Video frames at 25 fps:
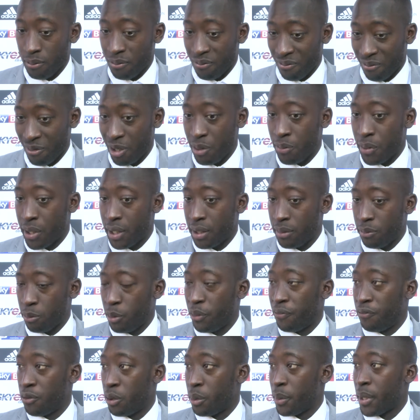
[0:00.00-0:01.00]
We wanted,
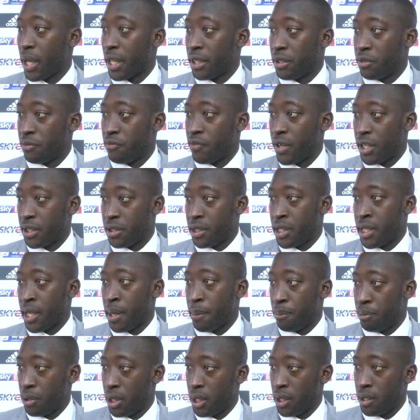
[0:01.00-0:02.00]
before we had to raise the
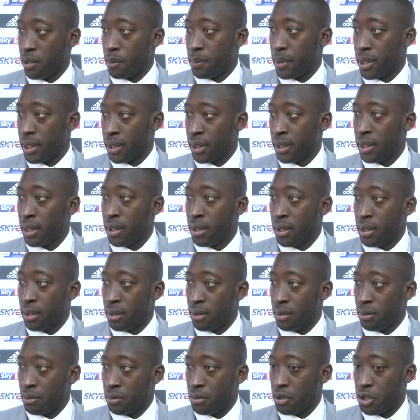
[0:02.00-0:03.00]
tempo a little bit,
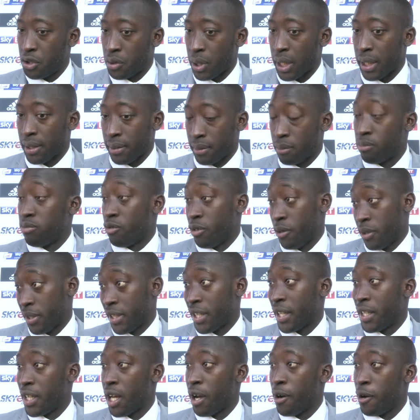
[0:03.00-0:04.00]
to try and
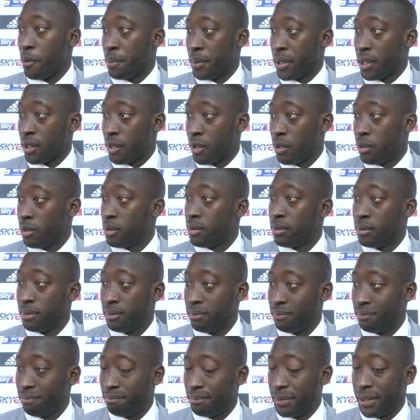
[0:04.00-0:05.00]
get that opening goal,
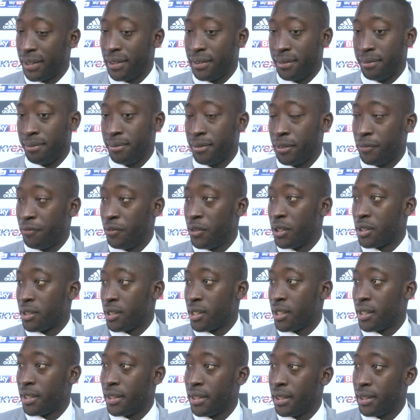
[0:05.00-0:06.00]
but
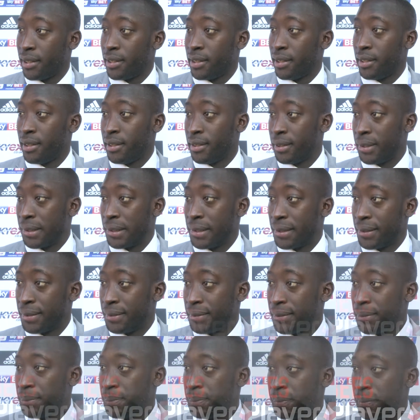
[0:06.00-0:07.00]
unfortunately they did.
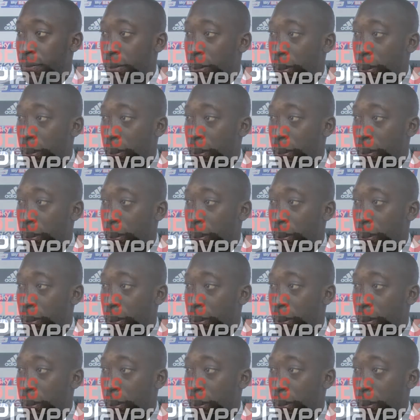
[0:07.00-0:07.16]
So.